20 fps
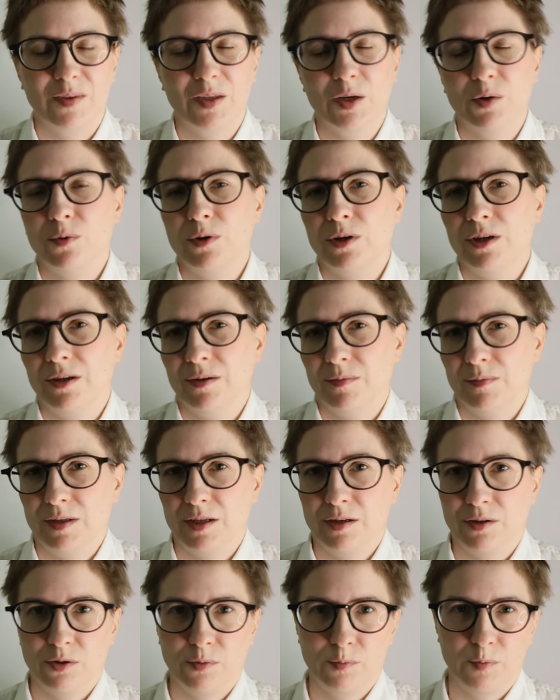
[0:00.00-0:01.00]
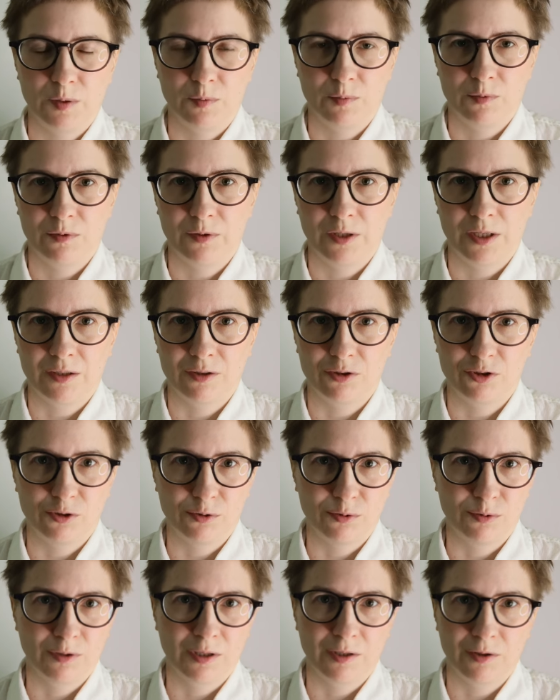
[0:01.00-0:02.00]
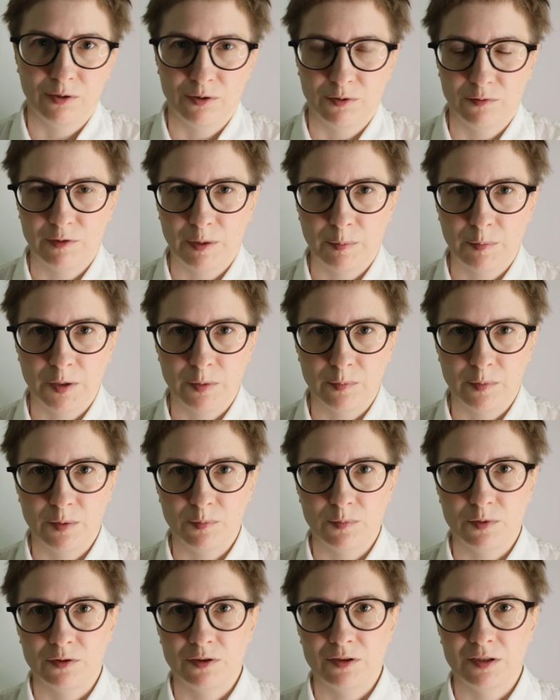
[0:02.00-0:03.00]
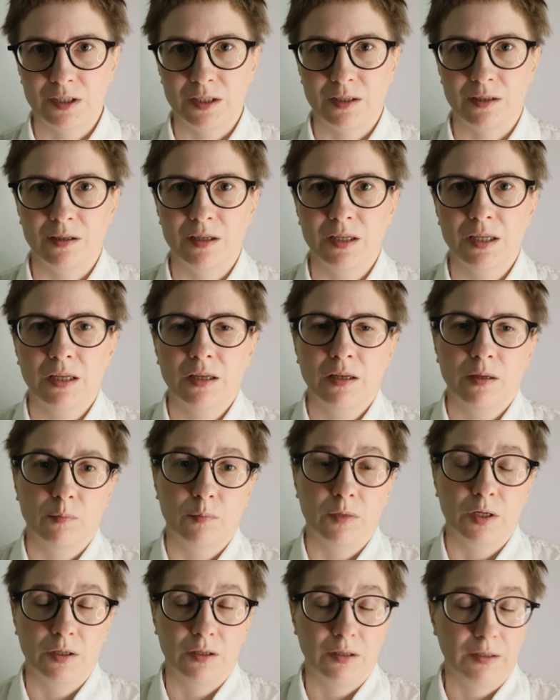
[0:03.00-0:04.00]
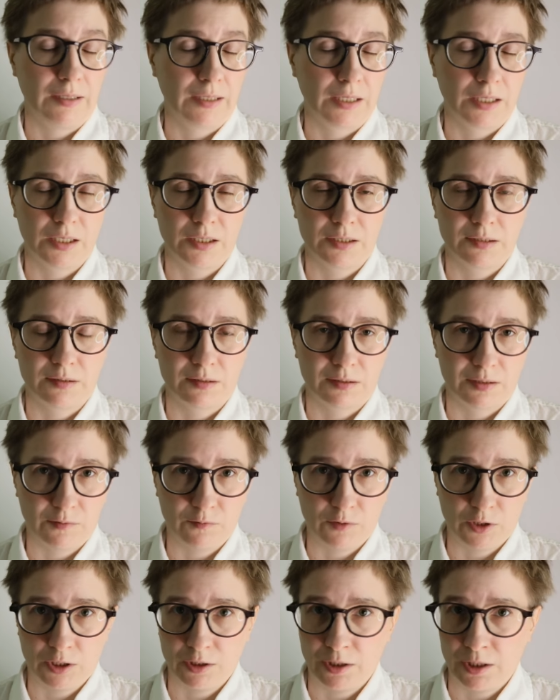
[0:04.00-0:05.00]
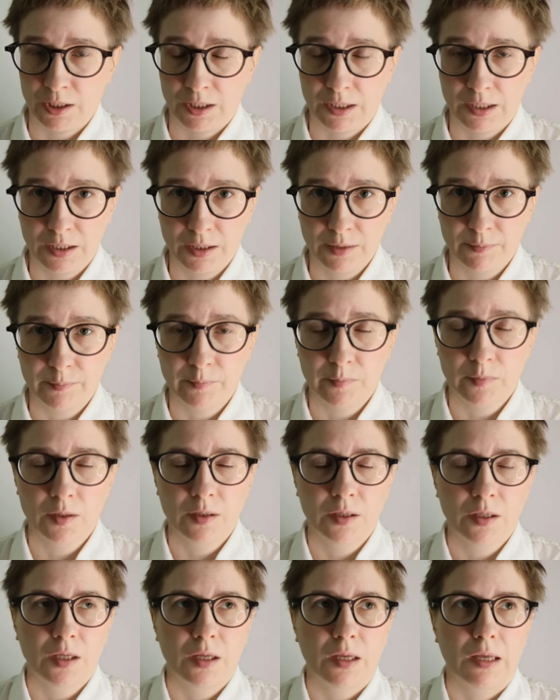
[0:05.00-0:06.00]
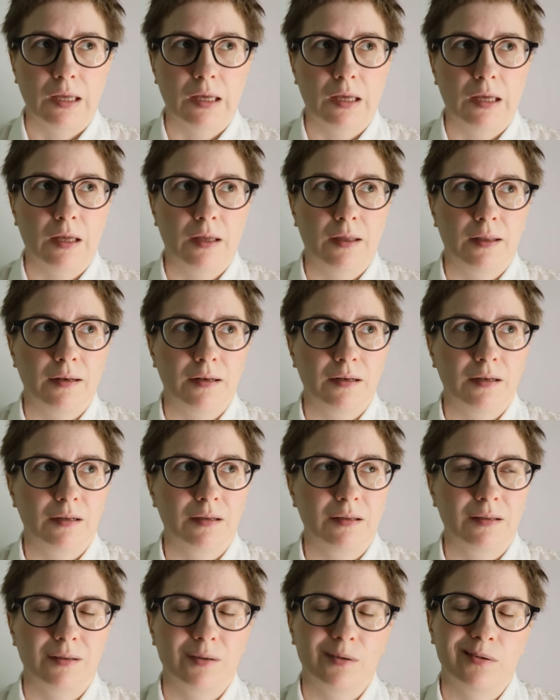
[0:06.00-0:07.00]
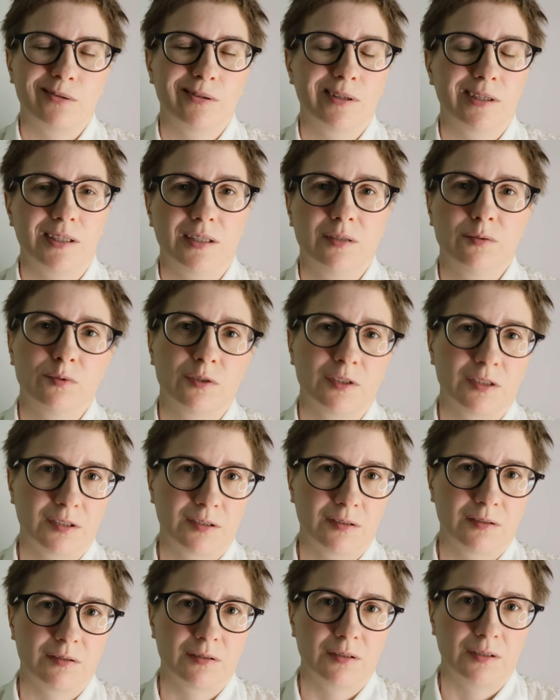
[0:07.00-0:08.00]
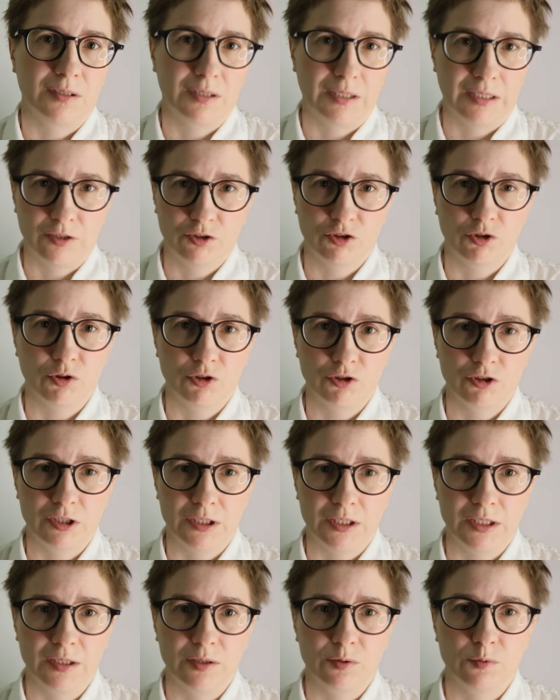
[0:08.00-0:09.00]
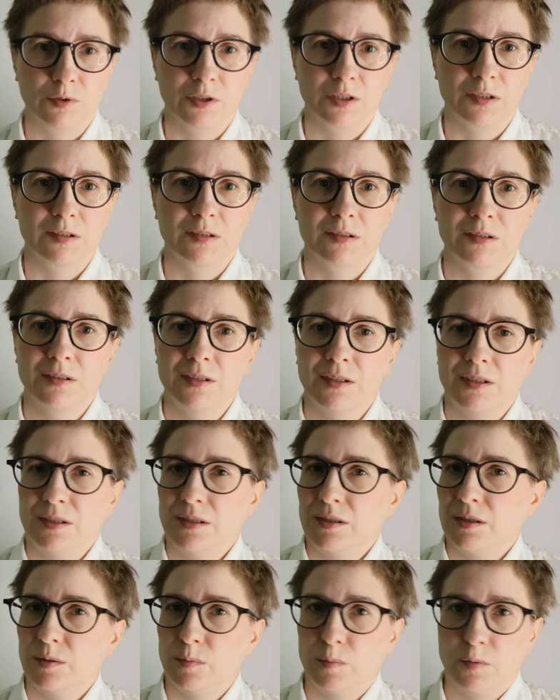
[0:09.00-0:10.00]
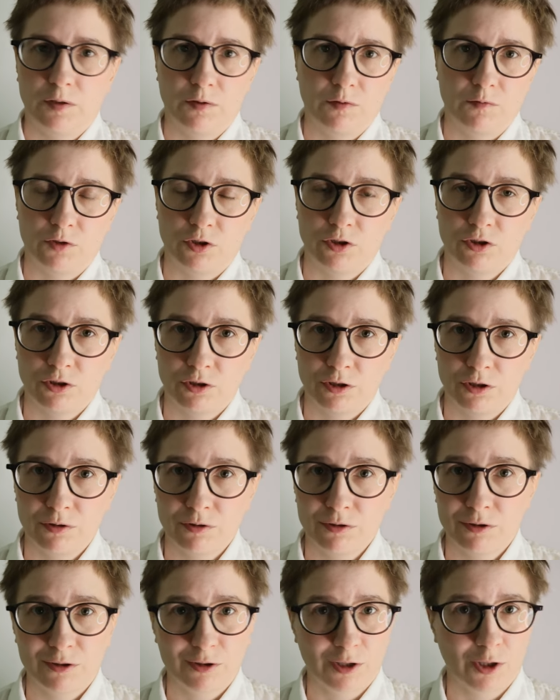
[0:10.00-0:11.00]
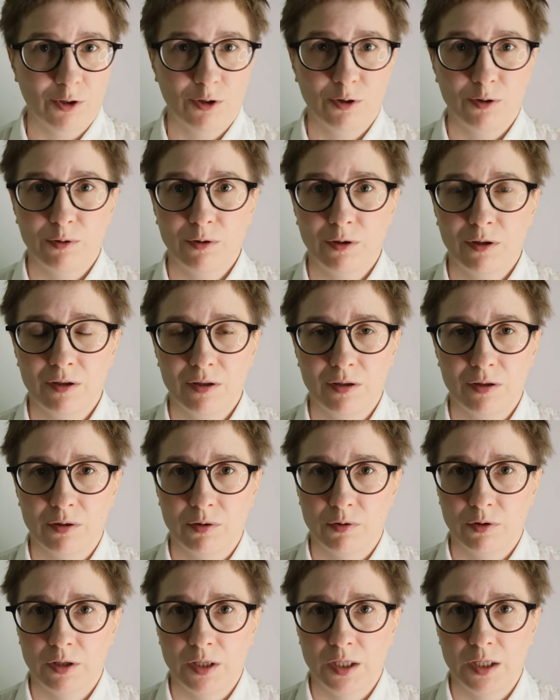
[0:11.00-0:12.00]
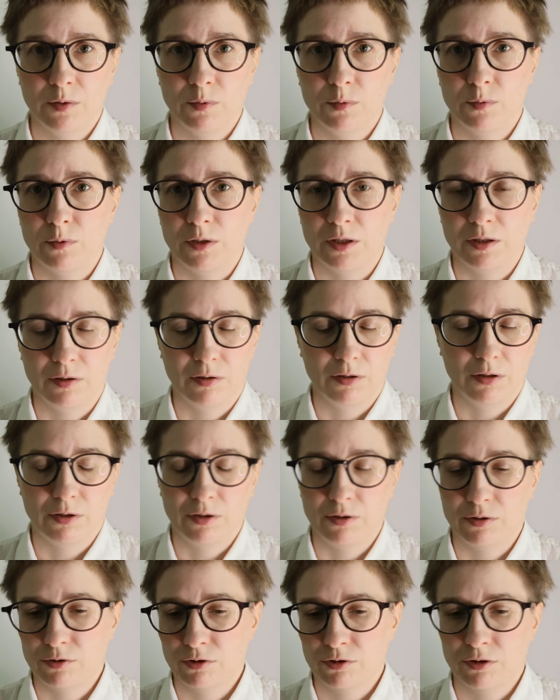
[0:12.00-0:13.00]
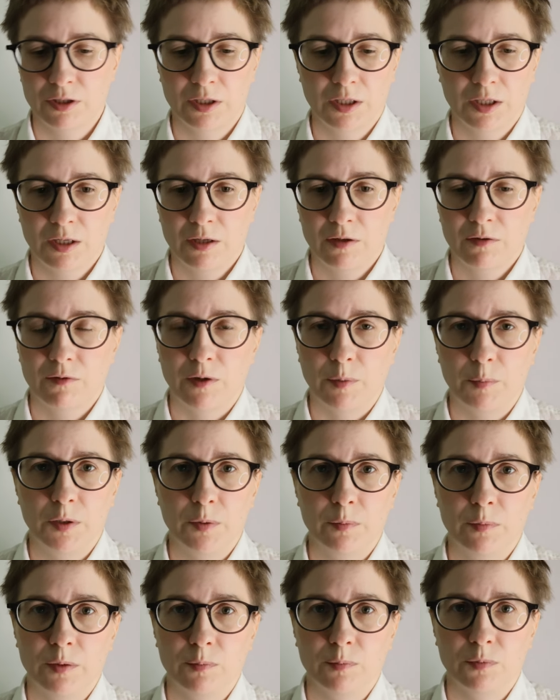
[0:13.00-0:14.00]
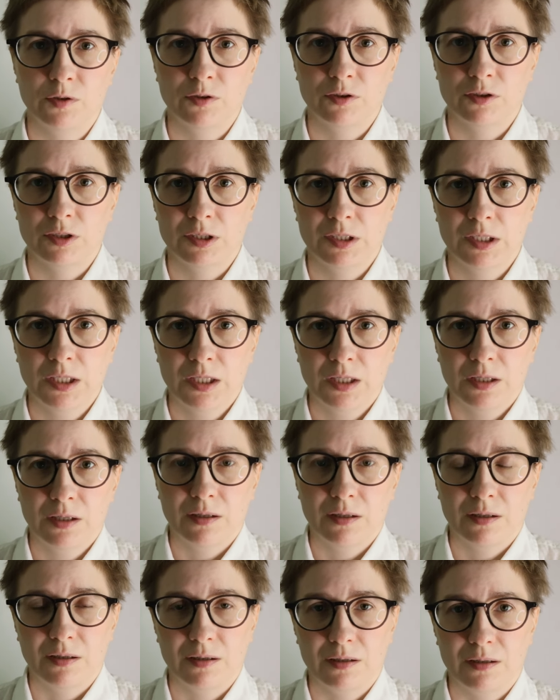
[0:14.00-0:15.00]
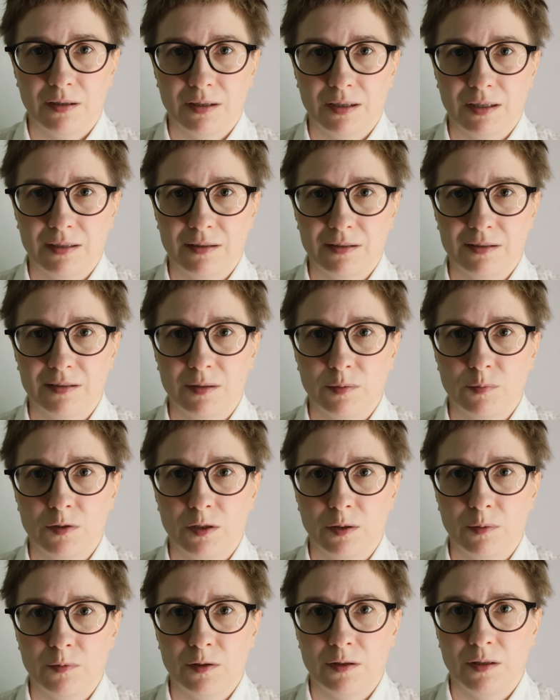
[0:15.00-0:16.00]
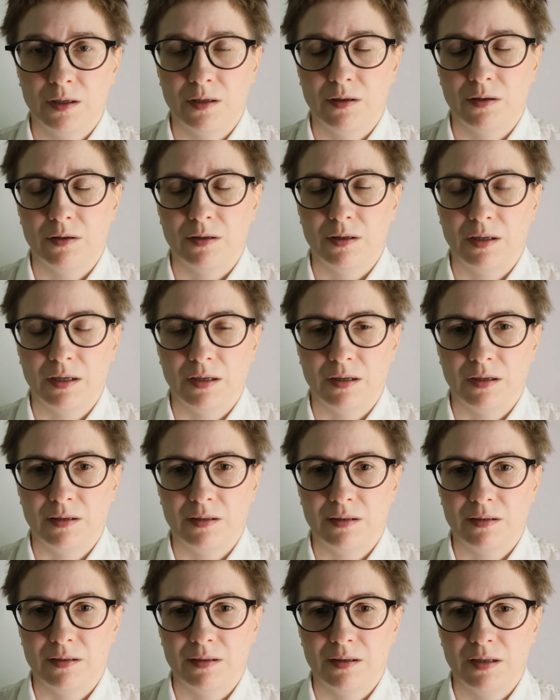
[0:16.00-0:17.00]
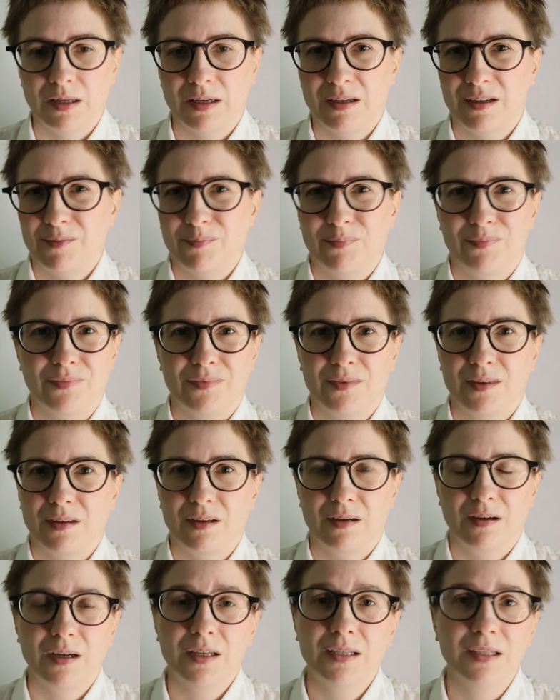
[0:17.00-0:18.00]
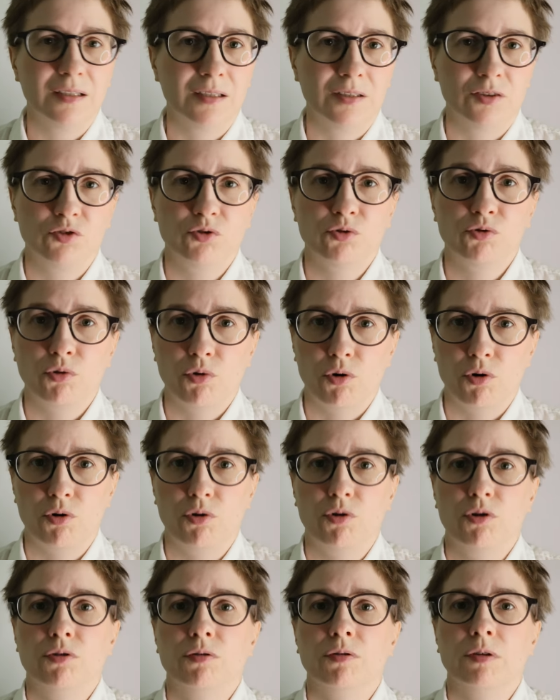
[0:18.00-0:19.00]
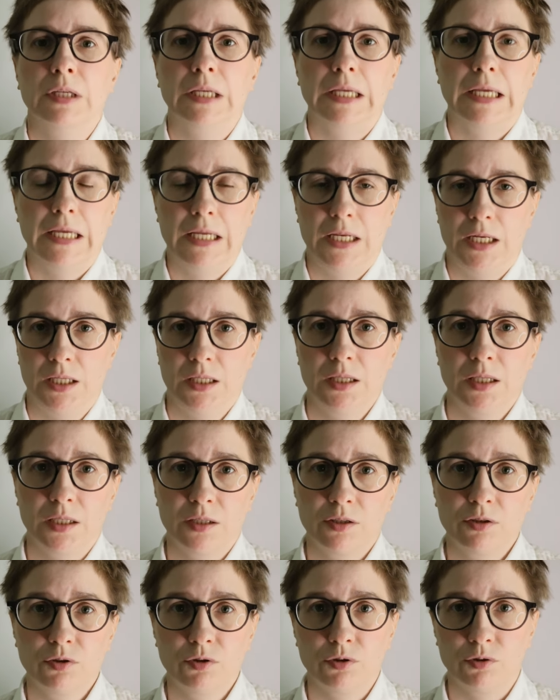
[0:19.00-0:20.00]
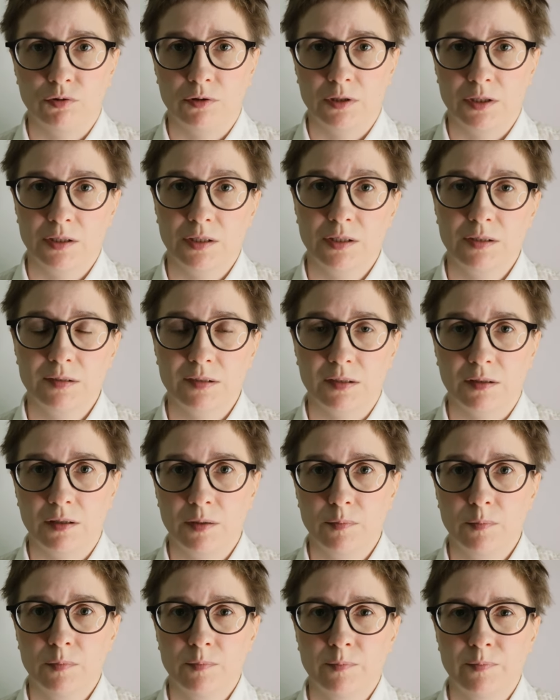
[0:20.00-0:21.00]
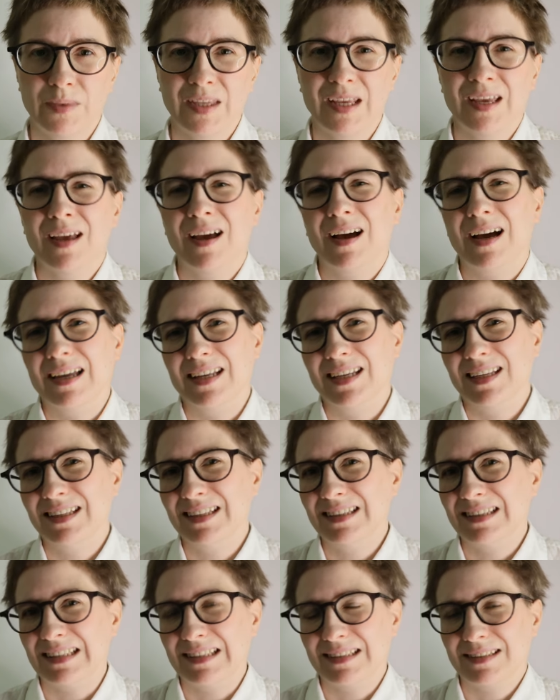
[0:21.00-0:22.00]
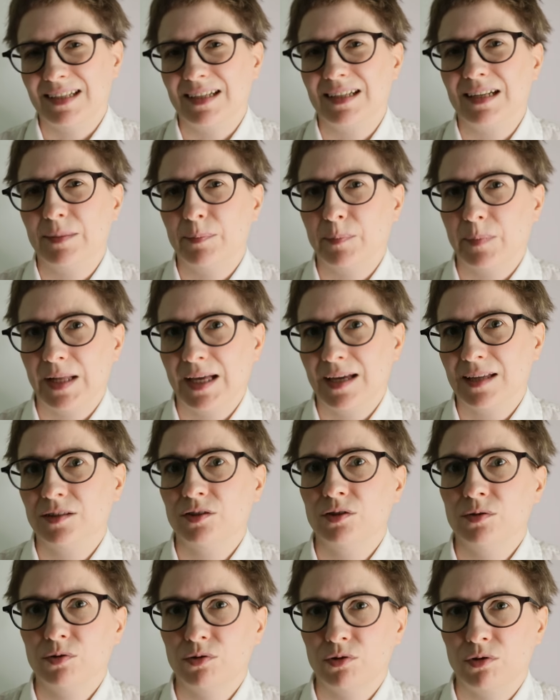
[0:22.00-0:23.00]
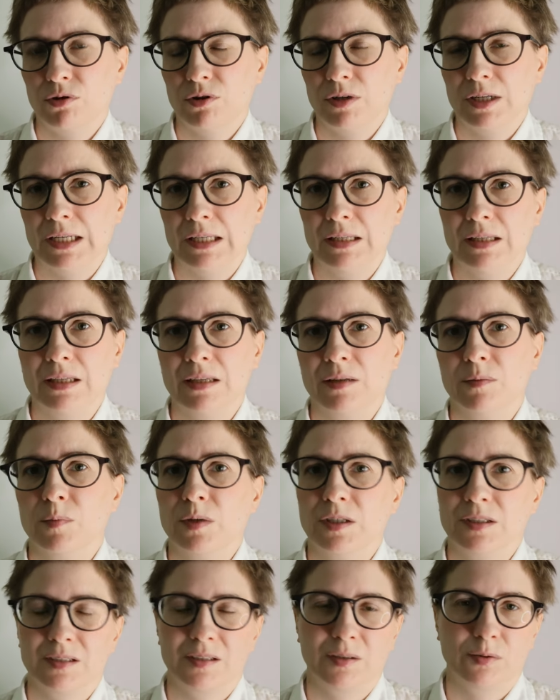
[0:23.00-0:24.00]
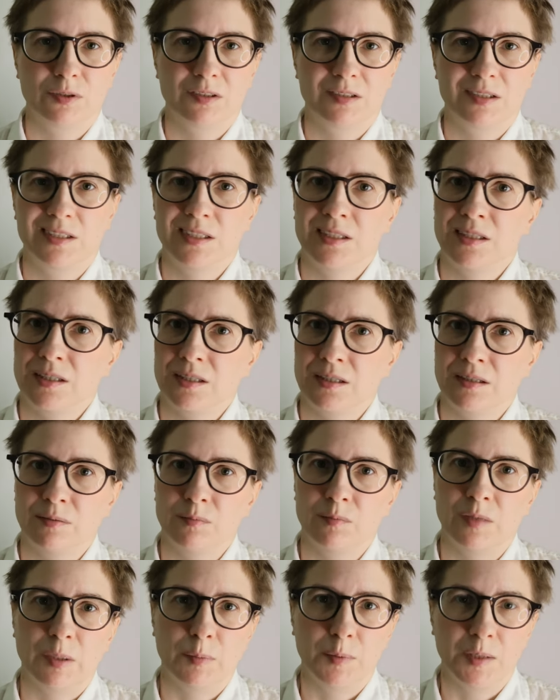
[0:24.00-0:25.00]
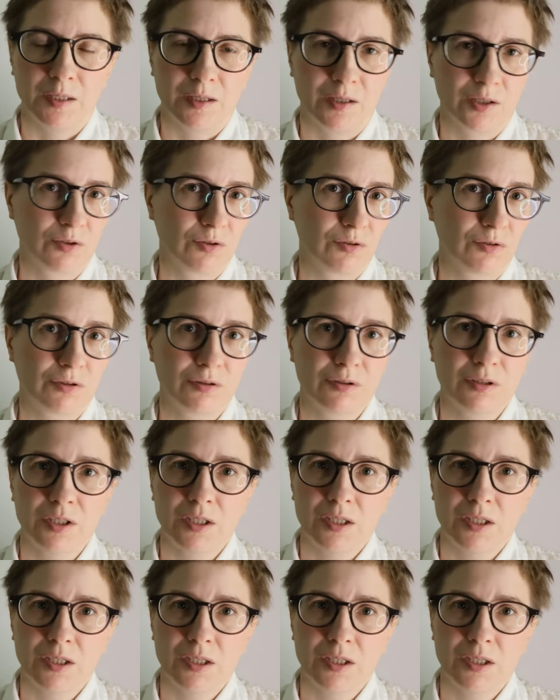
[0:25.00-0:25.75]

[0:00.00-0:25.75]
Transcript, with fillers: there were other people there, two other family members there. My dad is severely ill, and well, it was exhausting. It was a bit of a circus, the whole thing with all those family members at the same time there, and I didn't draw anything during that time. I didn't exactly plan to draw anything, but I was thinking maybe I could,